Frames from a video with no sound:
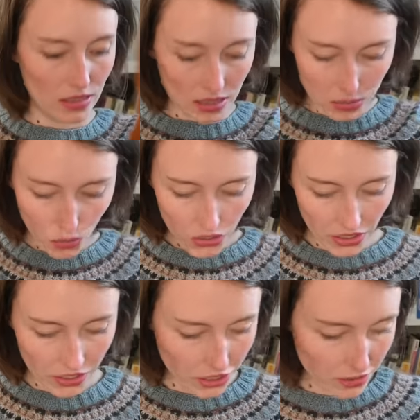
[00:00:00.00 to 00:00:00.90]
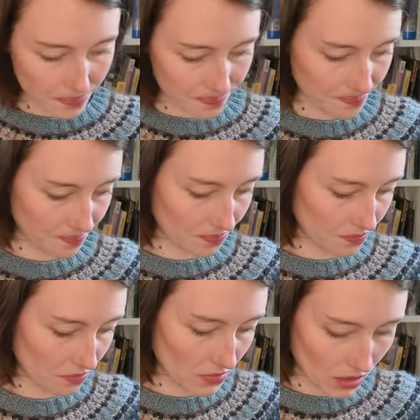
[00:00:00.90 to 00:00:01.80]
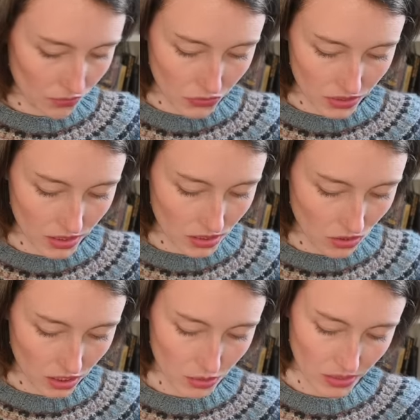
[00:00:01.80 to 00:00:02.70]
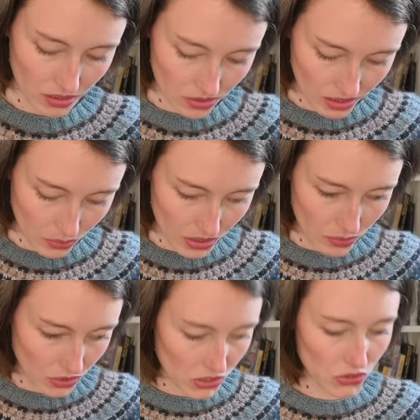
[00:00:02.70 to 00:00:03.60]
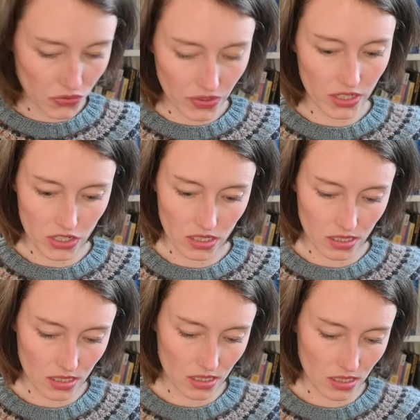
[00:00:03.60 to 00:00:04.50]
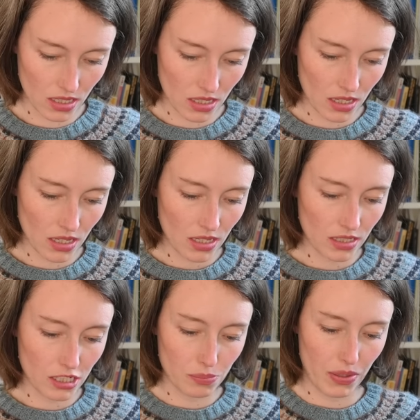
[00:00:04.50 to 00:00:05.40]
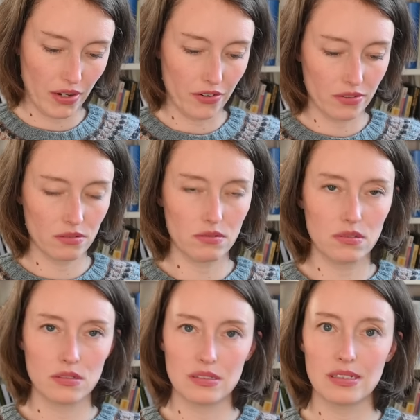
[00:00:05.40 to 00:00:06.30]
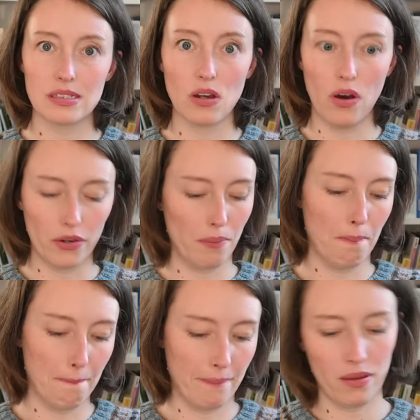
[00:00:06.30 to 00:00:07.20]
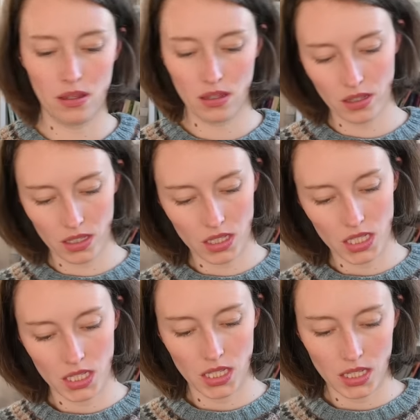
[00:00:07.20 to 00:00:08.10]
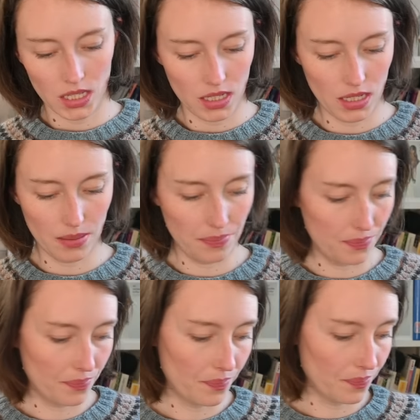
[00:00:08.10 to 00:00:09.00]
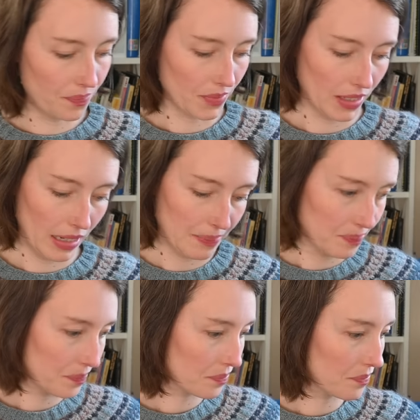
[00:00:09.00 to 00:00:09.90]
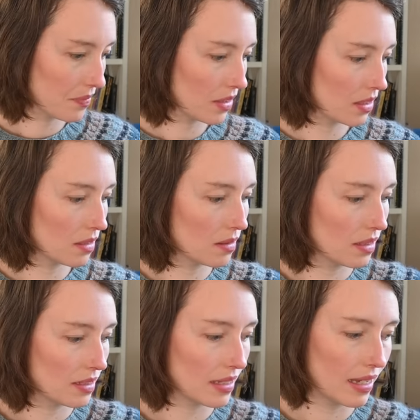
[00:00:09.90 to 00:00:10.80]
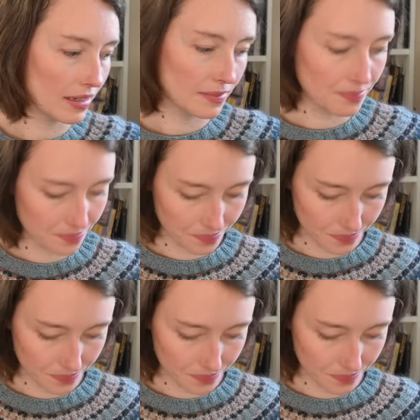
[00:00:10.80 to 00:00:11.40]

I need more yarn for these socks because I really wanted to finish this this pair this autumn um, yeah and then